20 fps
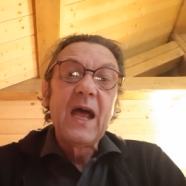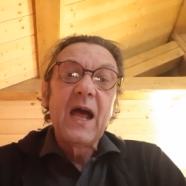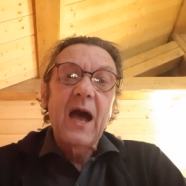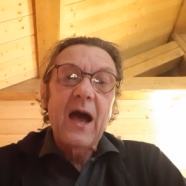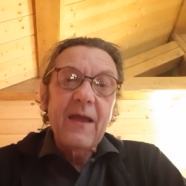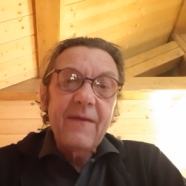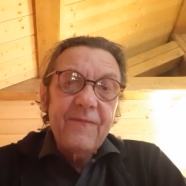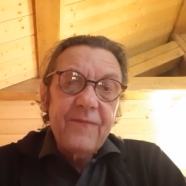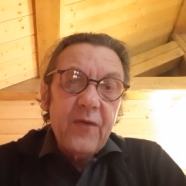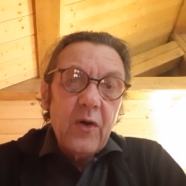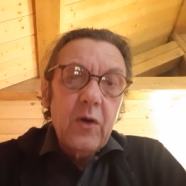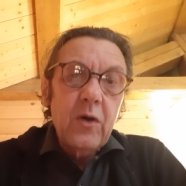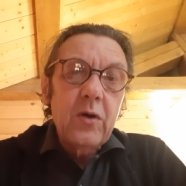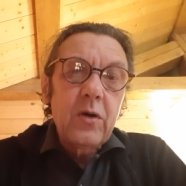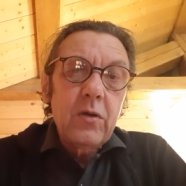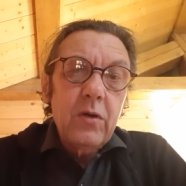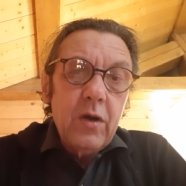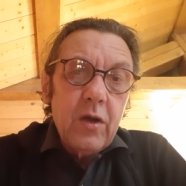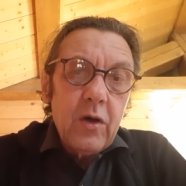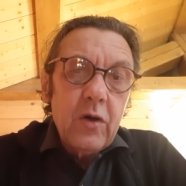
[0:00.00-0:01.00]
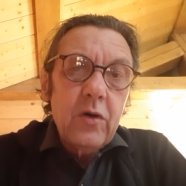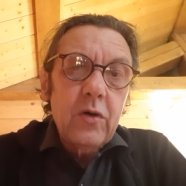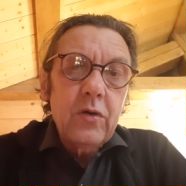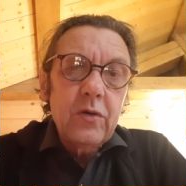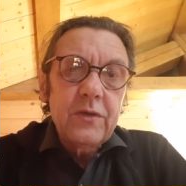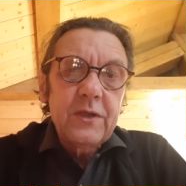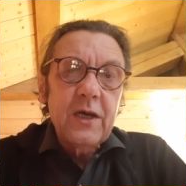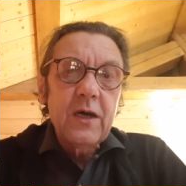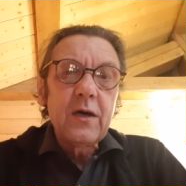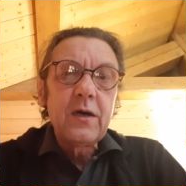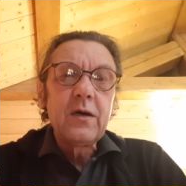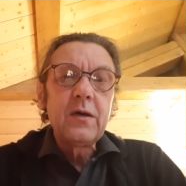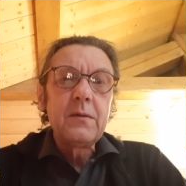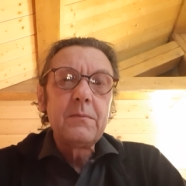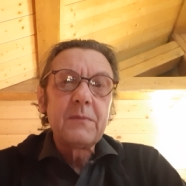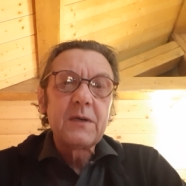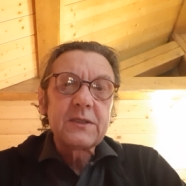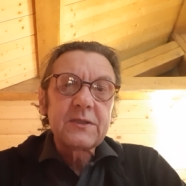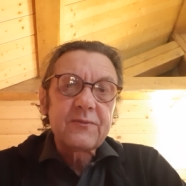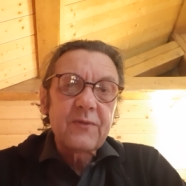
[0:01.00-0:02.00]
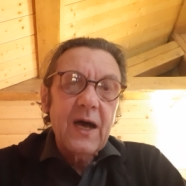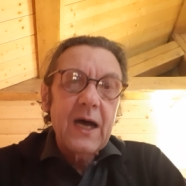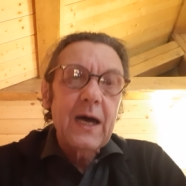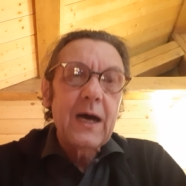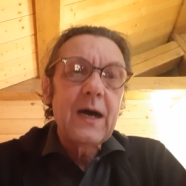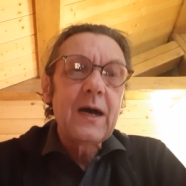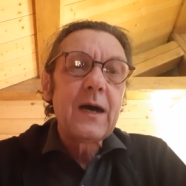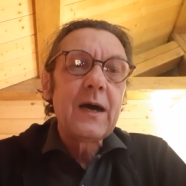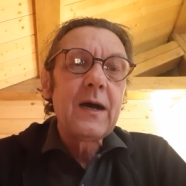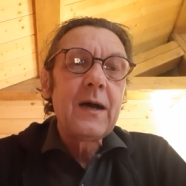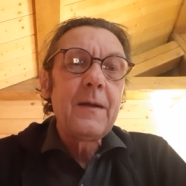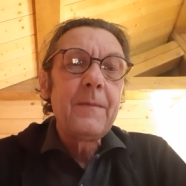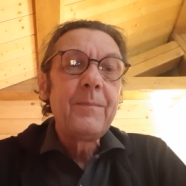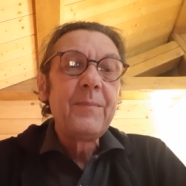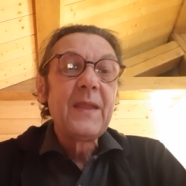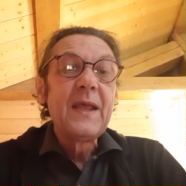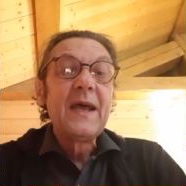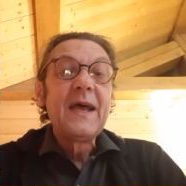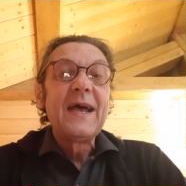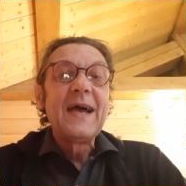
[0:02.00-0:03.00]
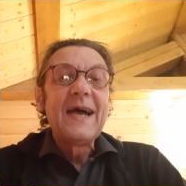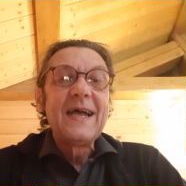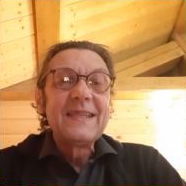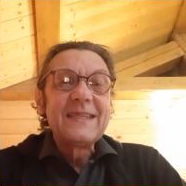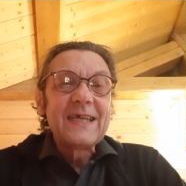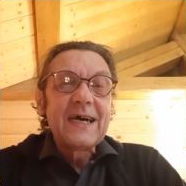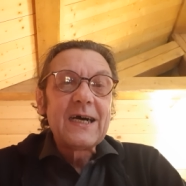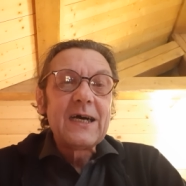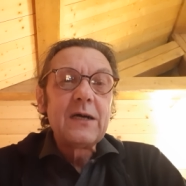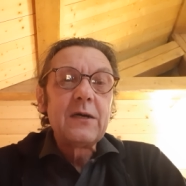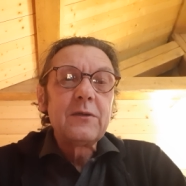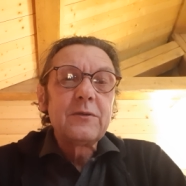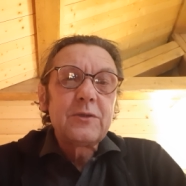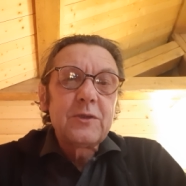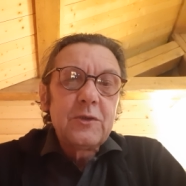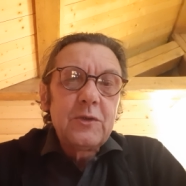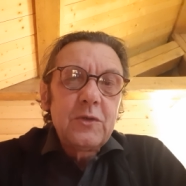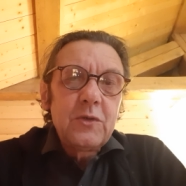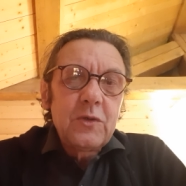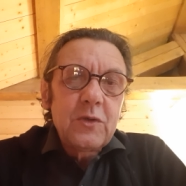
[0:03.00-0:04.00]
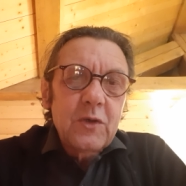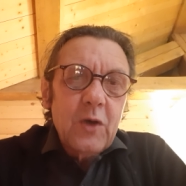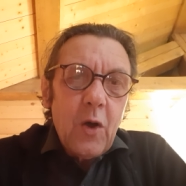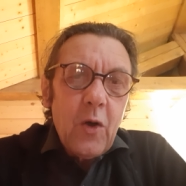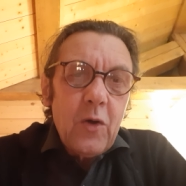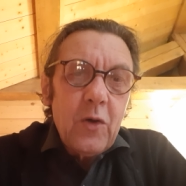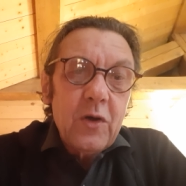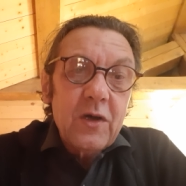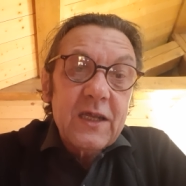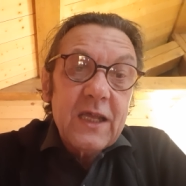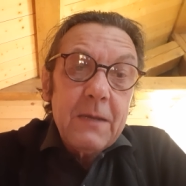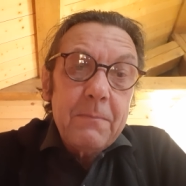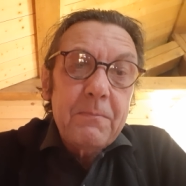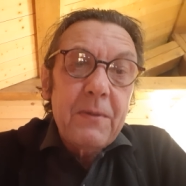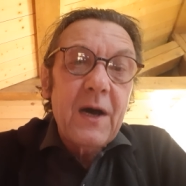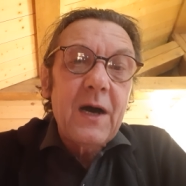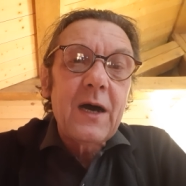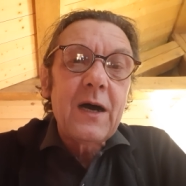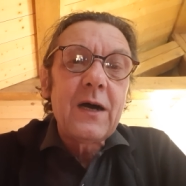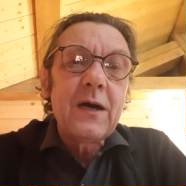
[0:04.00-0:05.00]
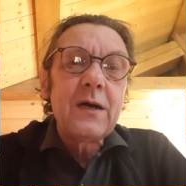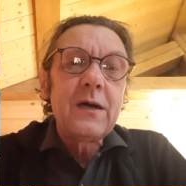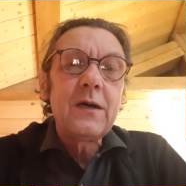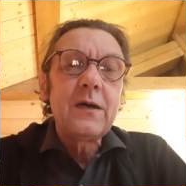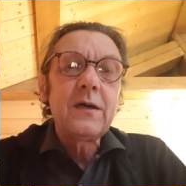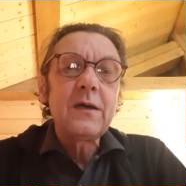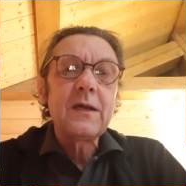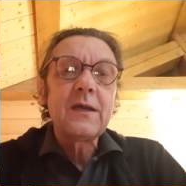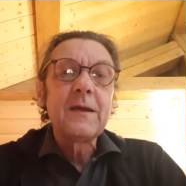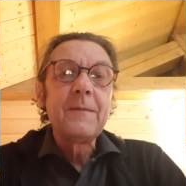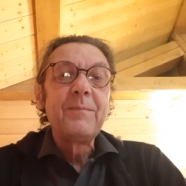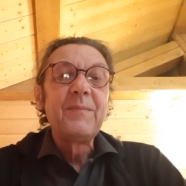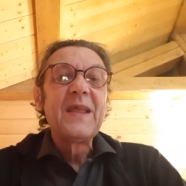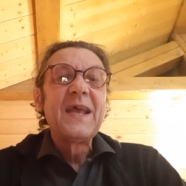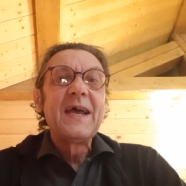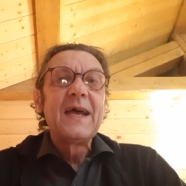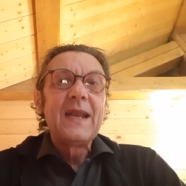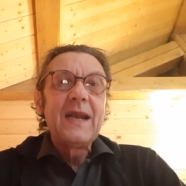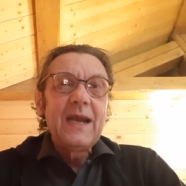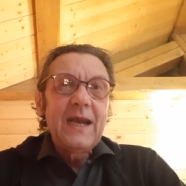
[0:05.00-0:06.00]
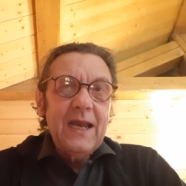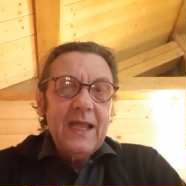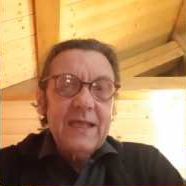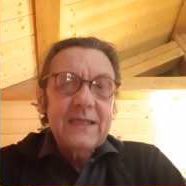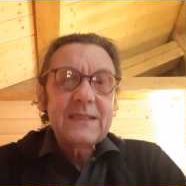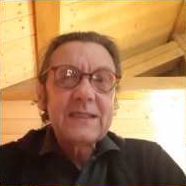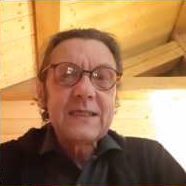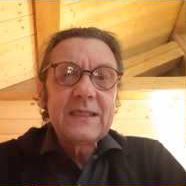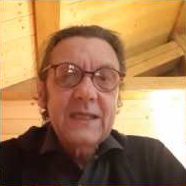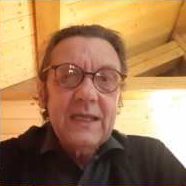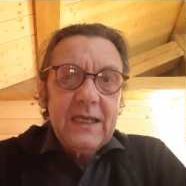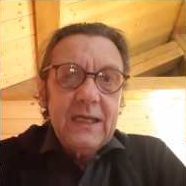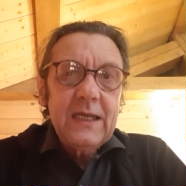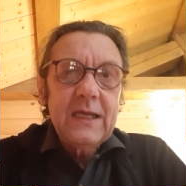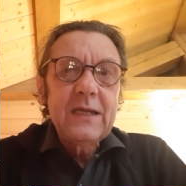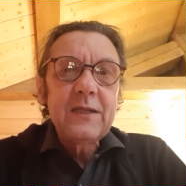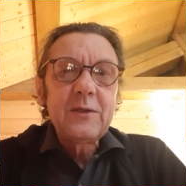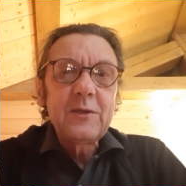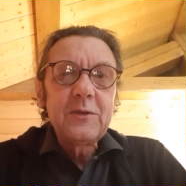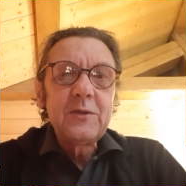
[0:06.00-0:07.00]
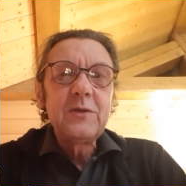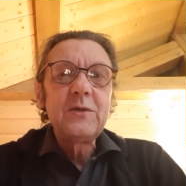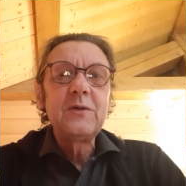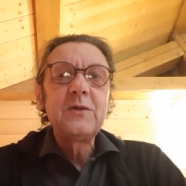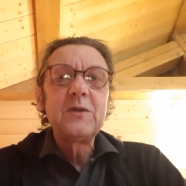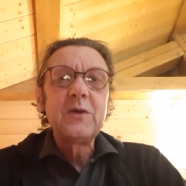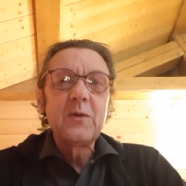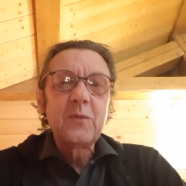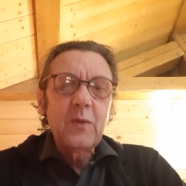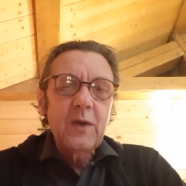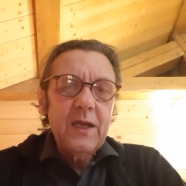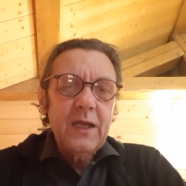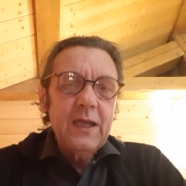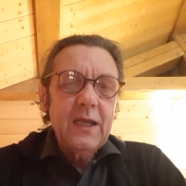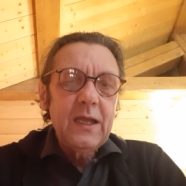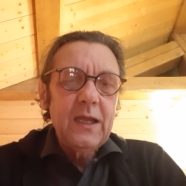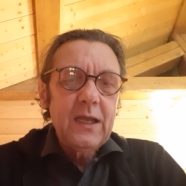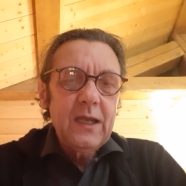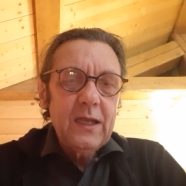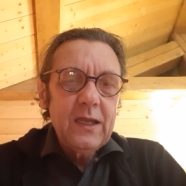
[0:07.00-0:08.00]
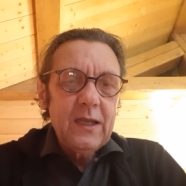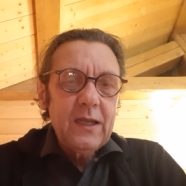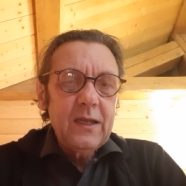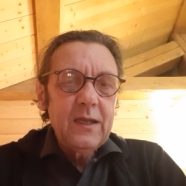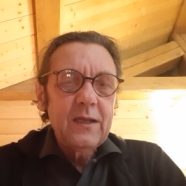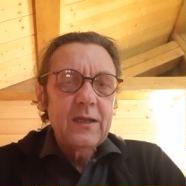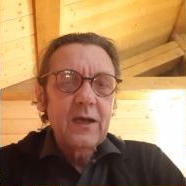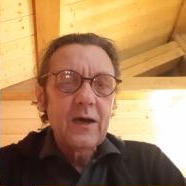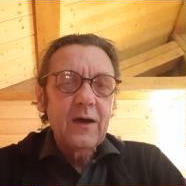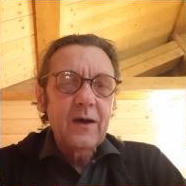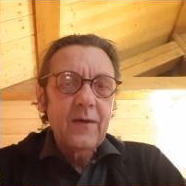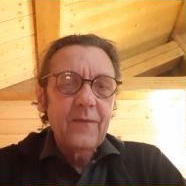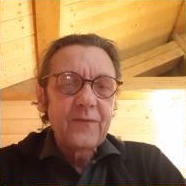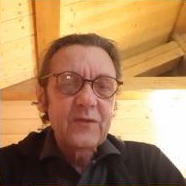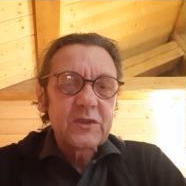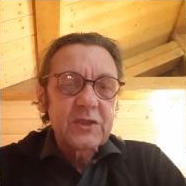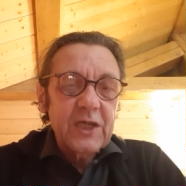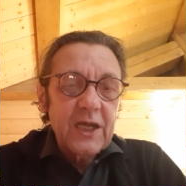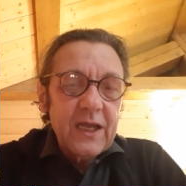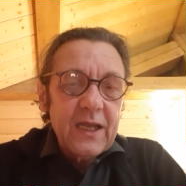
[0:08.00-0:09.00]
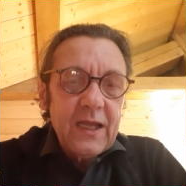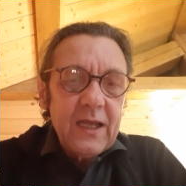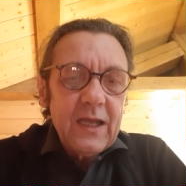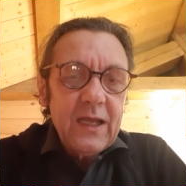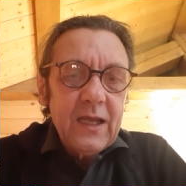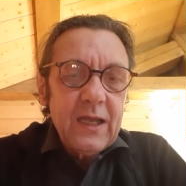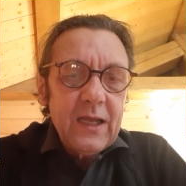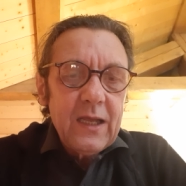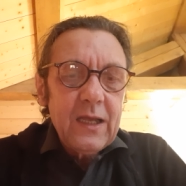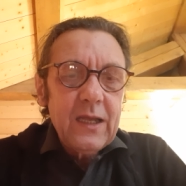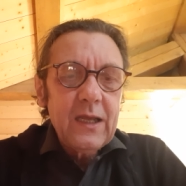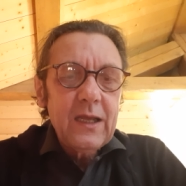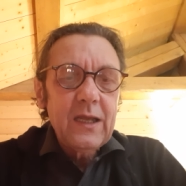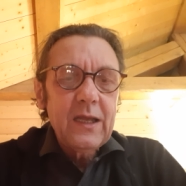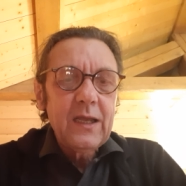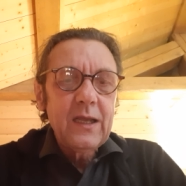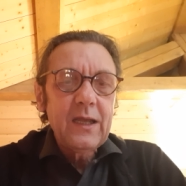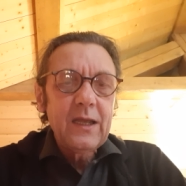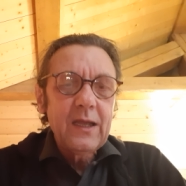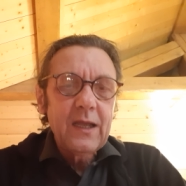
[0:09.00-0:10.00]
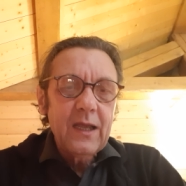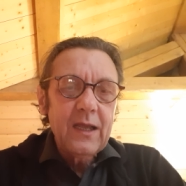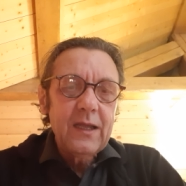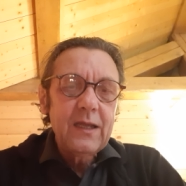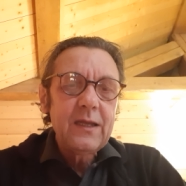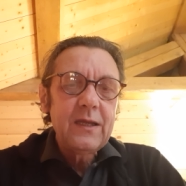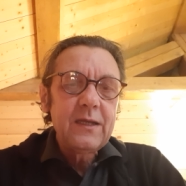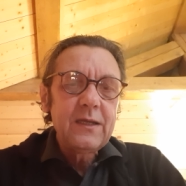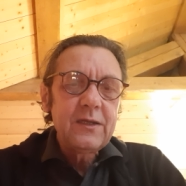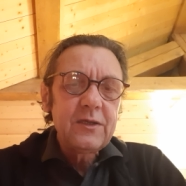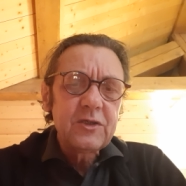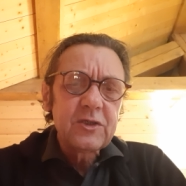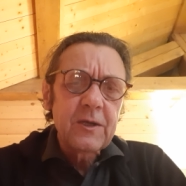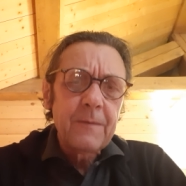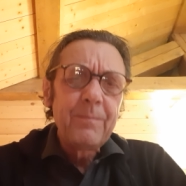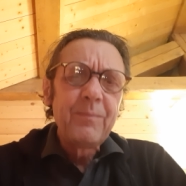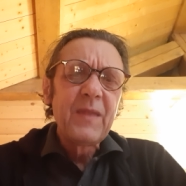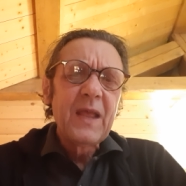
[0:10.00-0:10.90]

I follow the Moskva and down to Gorky Park, listening to the wind of change.